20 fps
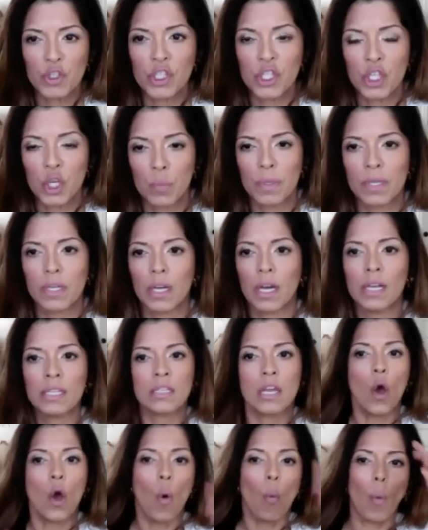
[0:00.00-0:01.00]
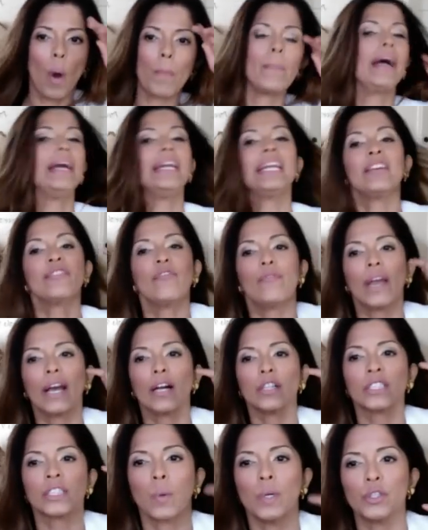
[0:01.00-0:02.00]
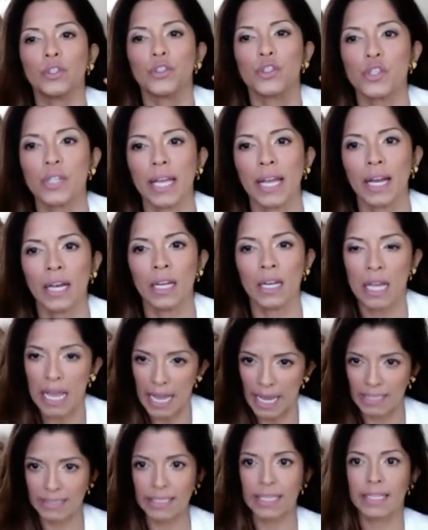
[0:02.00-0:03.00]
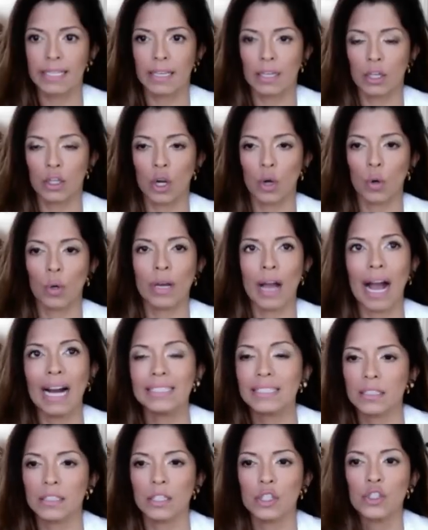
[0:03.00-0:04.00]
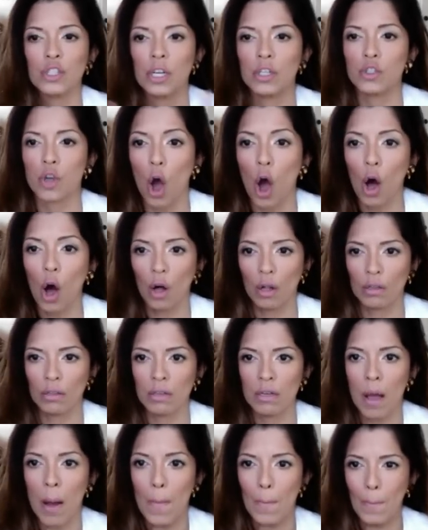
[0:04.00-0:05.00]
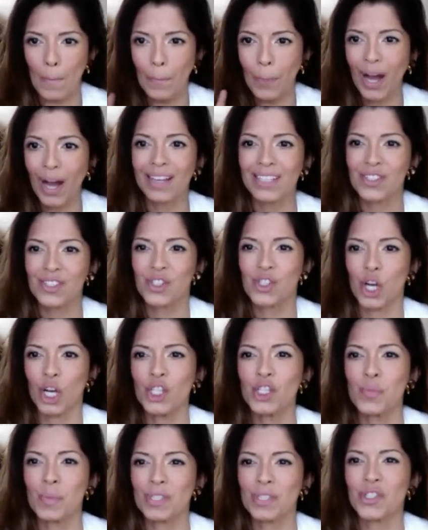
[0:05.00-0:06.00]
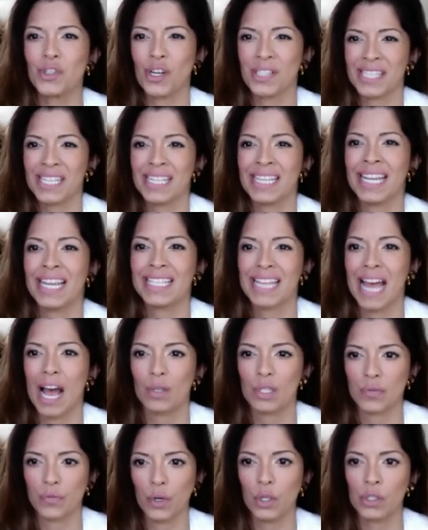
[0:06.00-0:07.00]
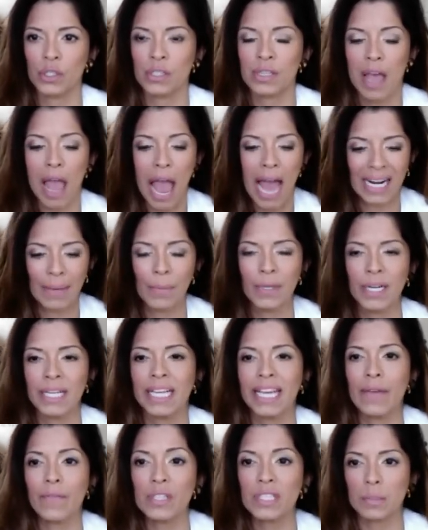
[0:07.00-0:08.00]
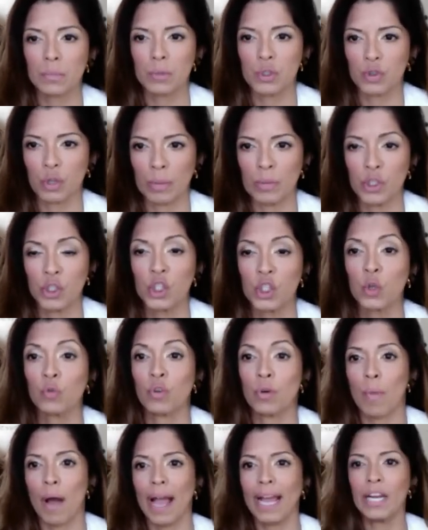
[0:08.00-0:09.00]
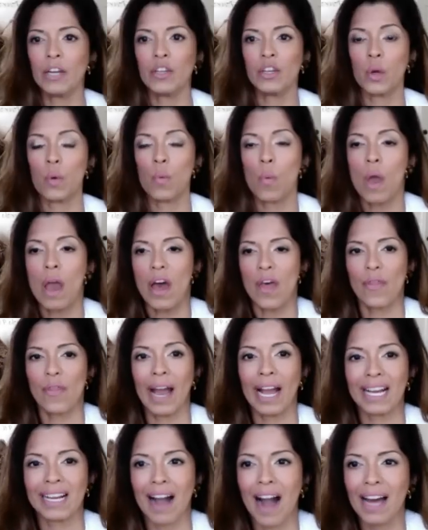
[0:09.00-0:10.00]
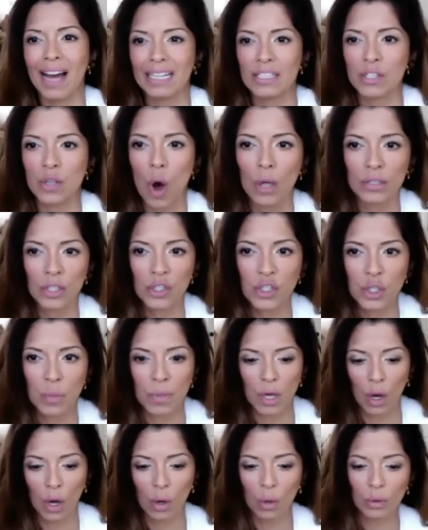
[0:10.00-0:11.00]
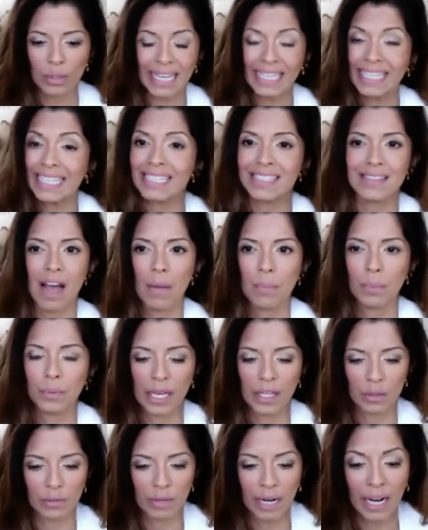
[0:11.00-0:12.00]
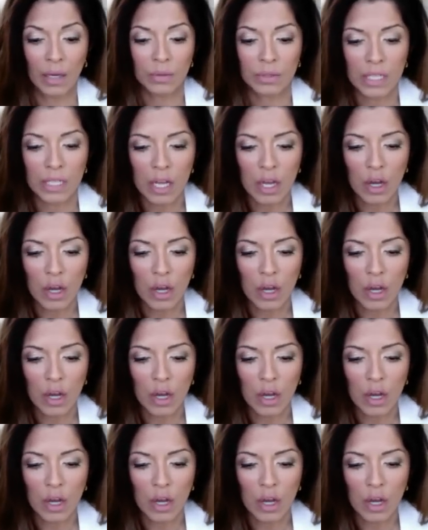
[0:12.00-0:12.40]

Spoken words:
to you, because what many fail to understand is that, you know, God's going to judge all, but judgment starts in his house first. And I'm going to give you some scripture to remind you that God has called us to be holy and he's not playing around.